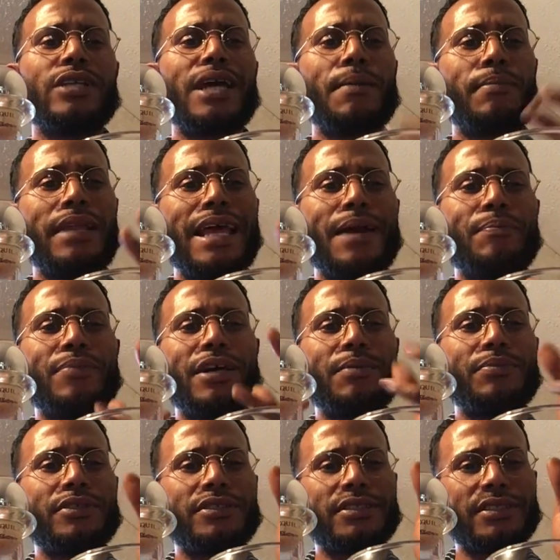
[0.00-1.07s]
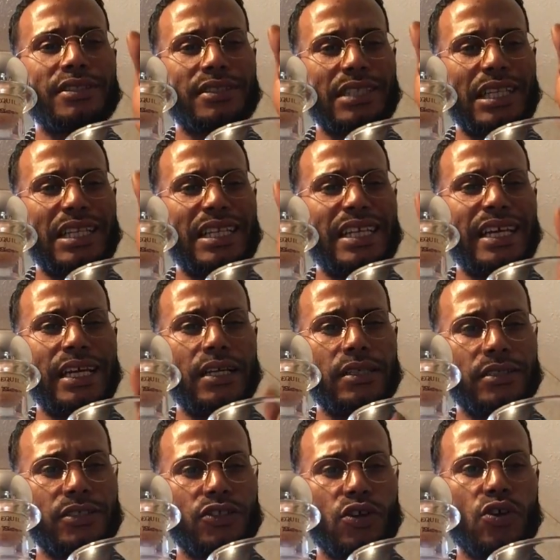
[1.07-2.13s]
That black pepper just
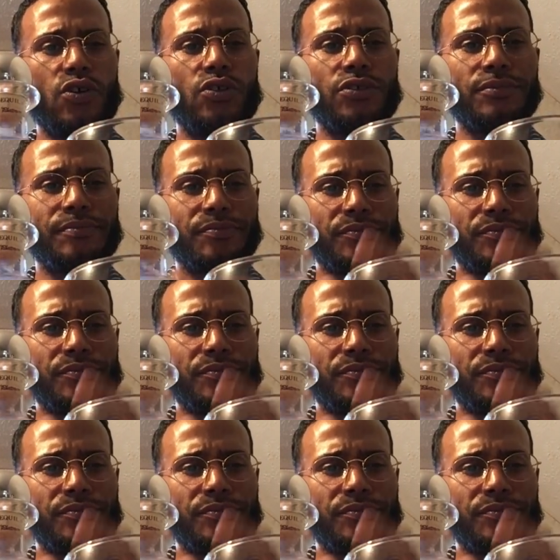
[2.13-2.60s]
lingers on,